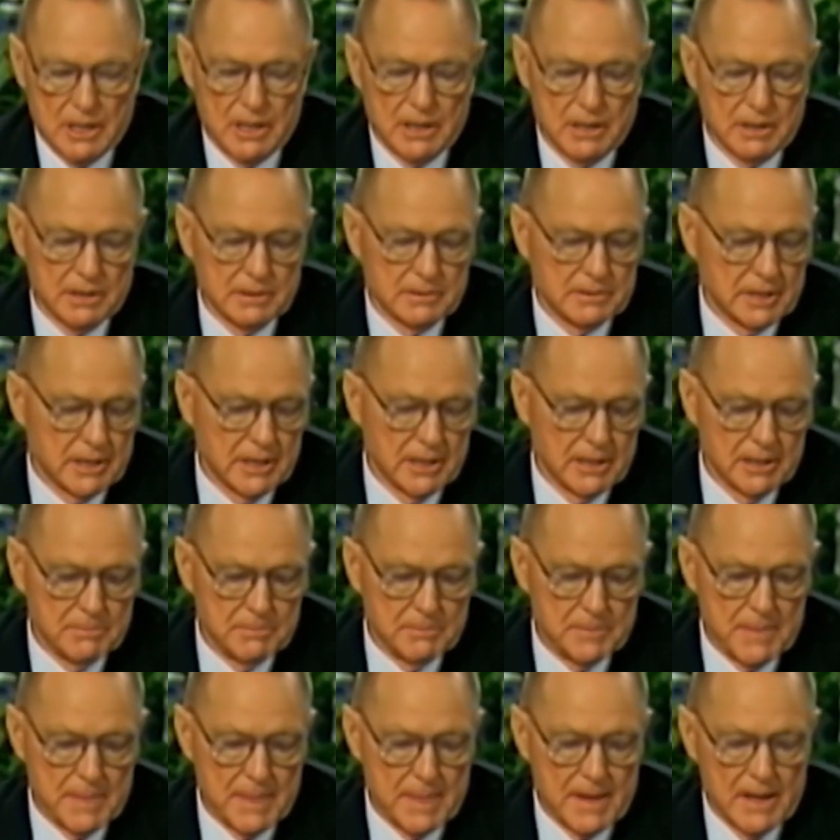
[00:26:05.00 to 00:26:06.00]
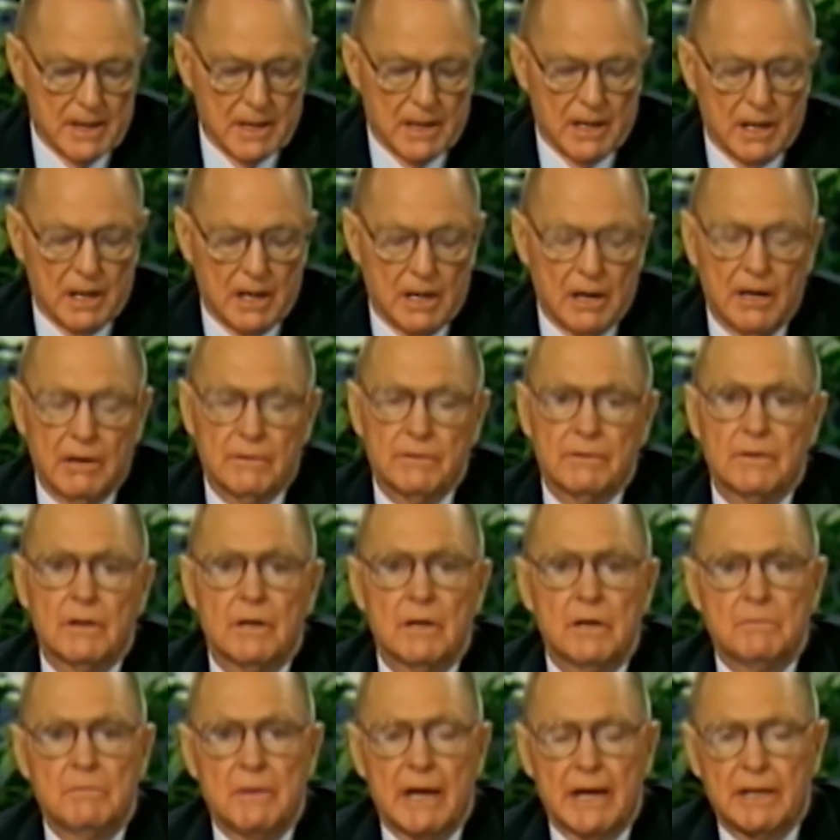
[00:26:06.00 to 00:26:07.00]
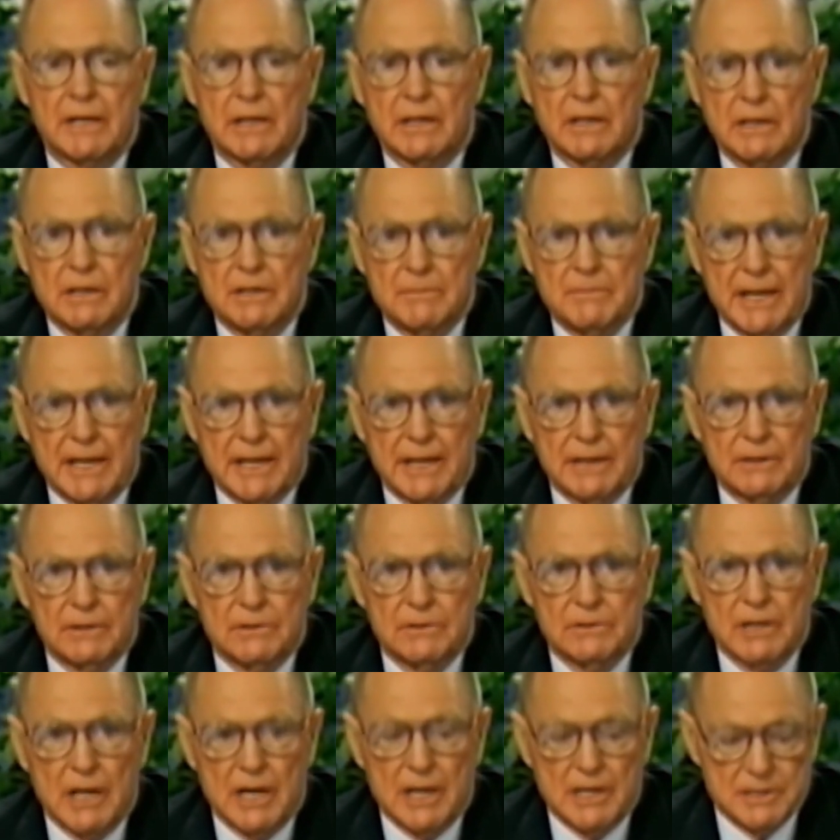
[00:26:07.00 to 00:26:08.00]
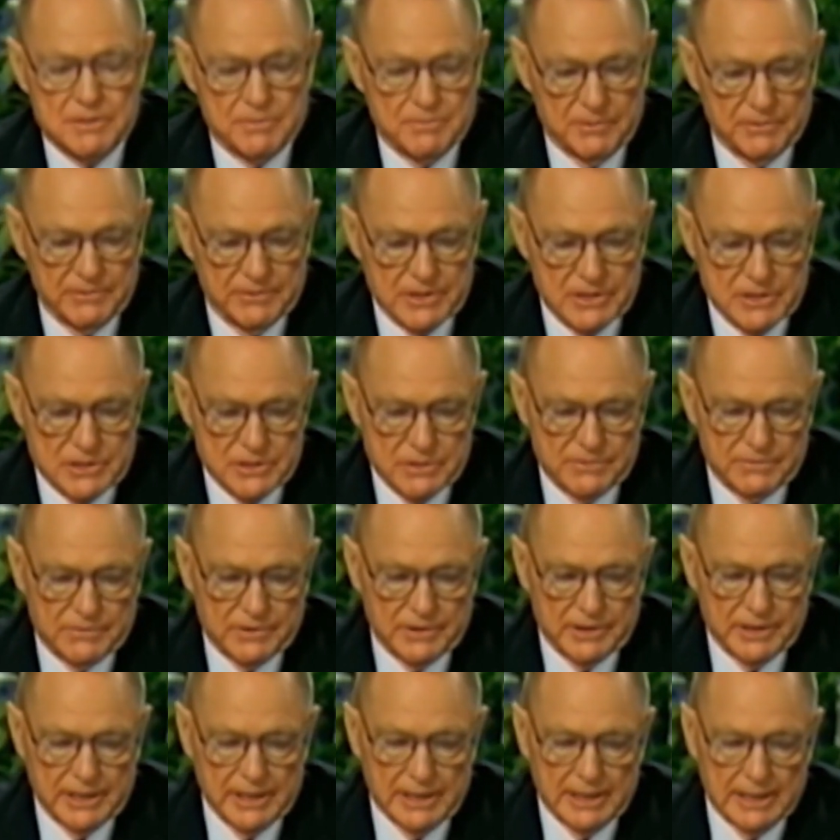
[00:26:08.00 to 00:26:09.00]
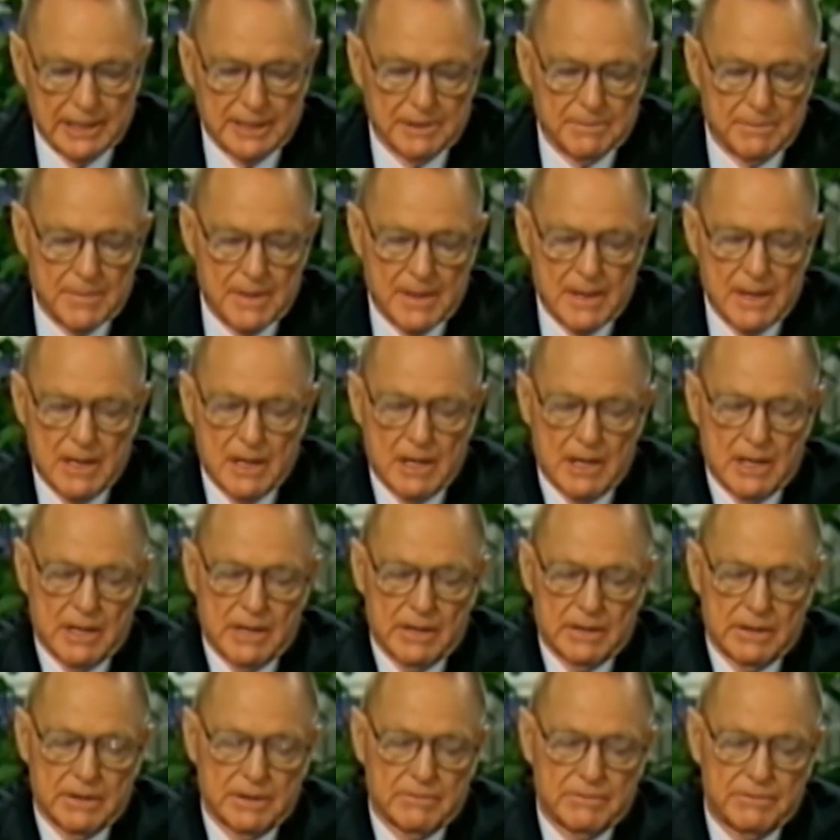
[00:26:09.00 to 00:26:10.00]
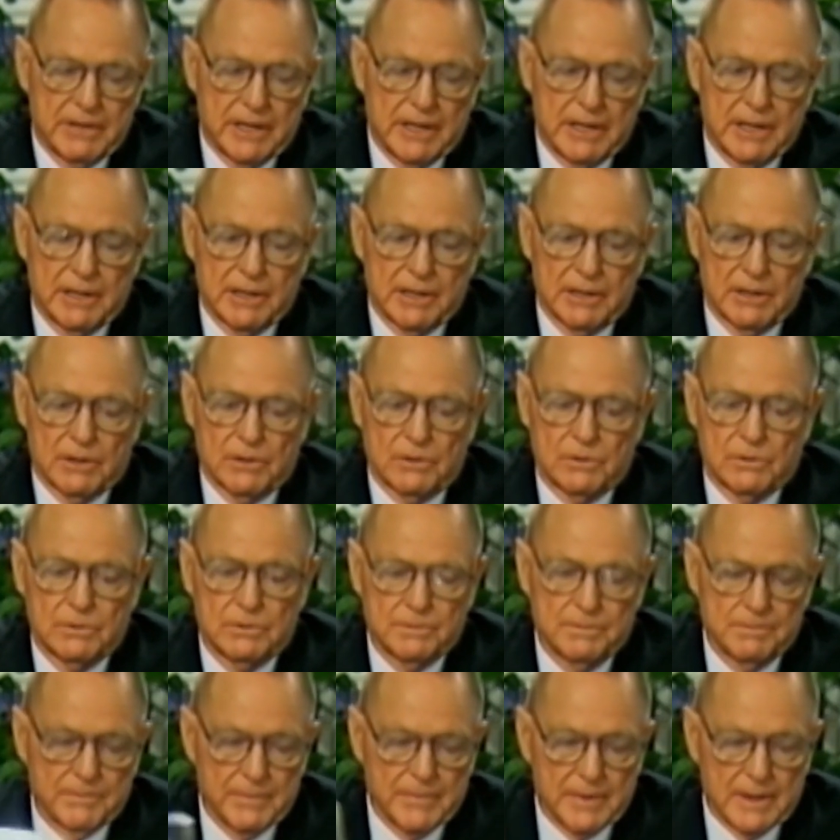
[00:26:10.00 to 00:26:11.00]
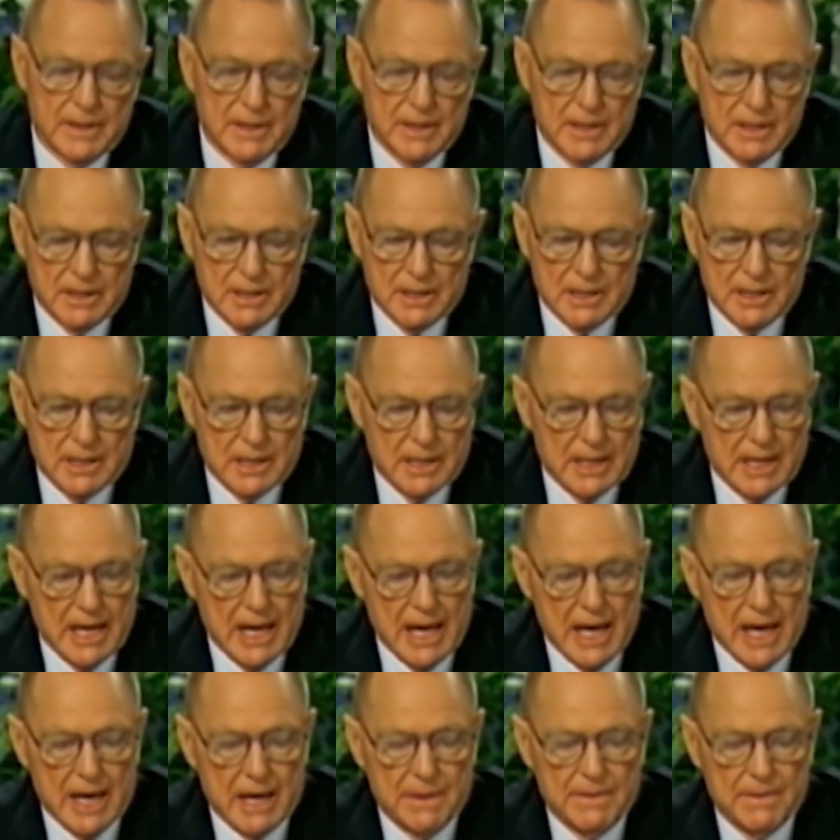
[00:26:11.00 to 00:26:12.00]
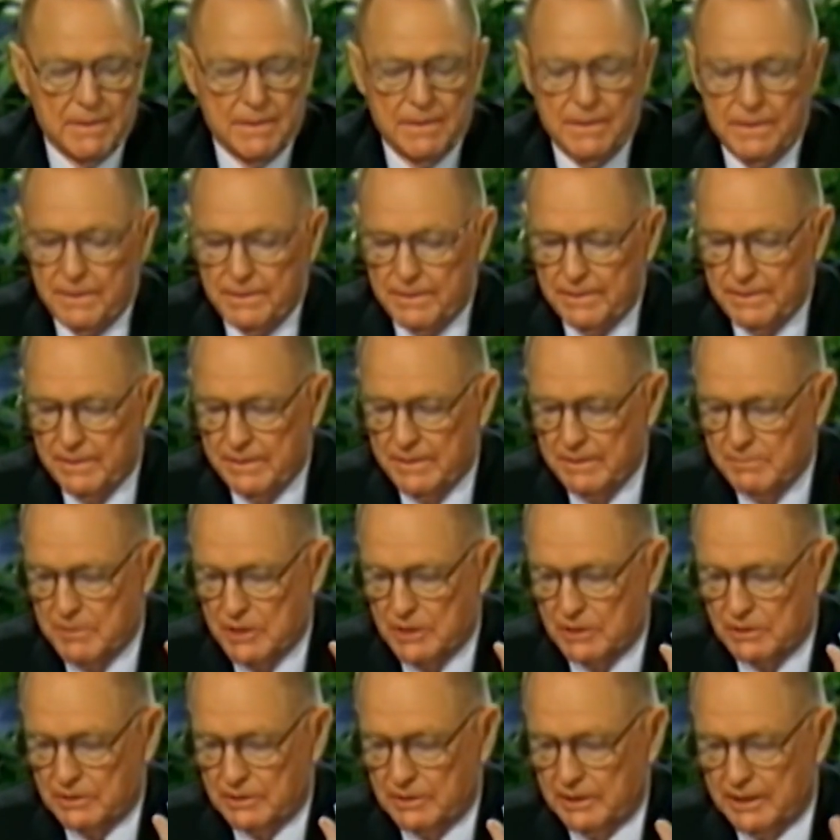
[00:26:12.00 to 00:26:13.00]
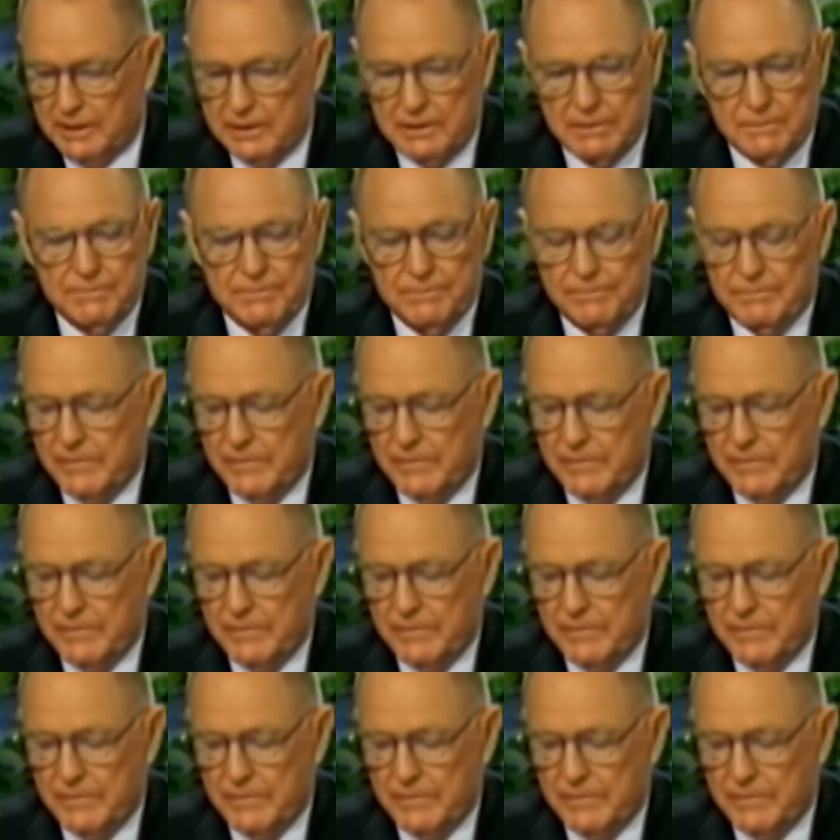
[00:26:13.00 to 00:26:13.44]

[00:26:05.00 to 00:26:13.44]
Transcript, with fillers: uh, tape of making a demand on God's provision for healing, the video, and the booklet.